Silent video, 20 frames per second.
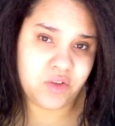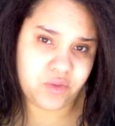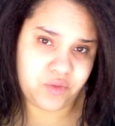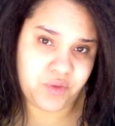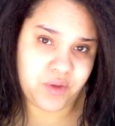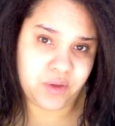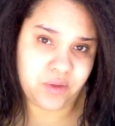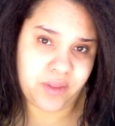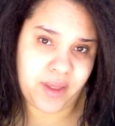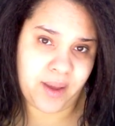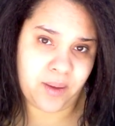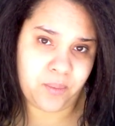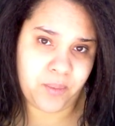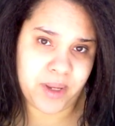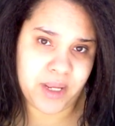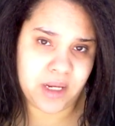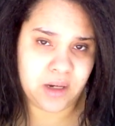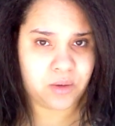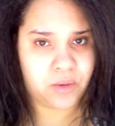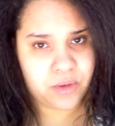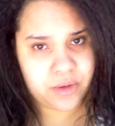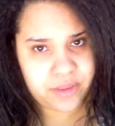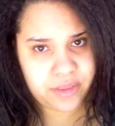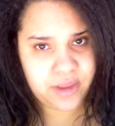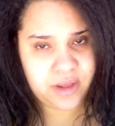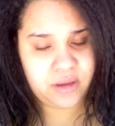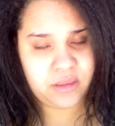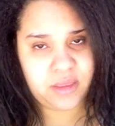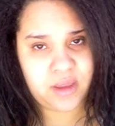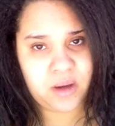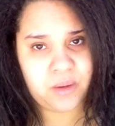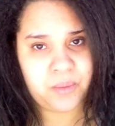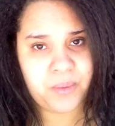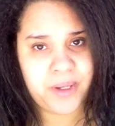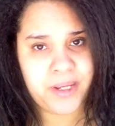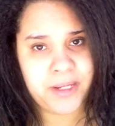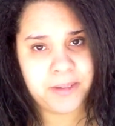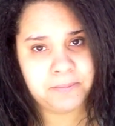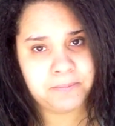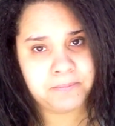to feel that way or think that
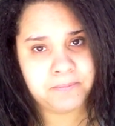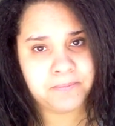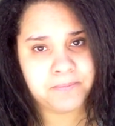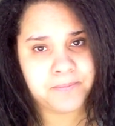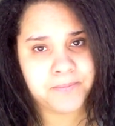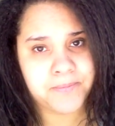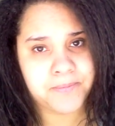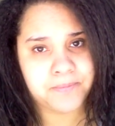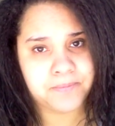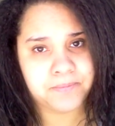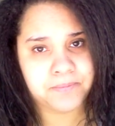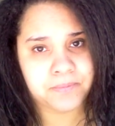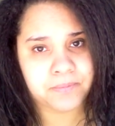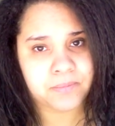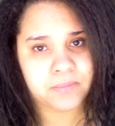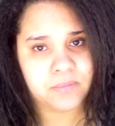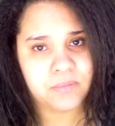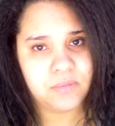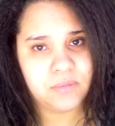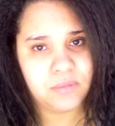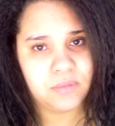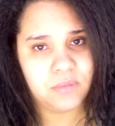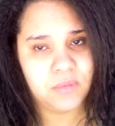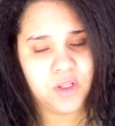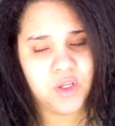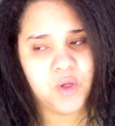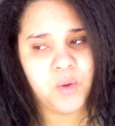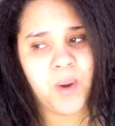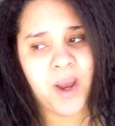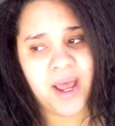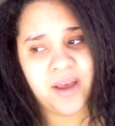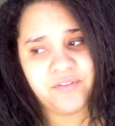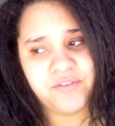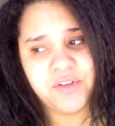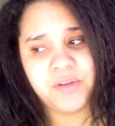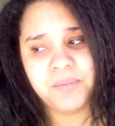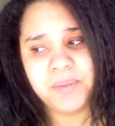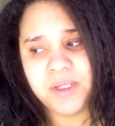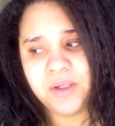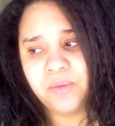way. you
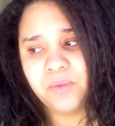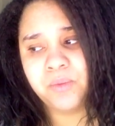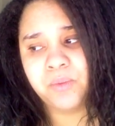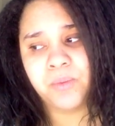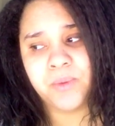have to be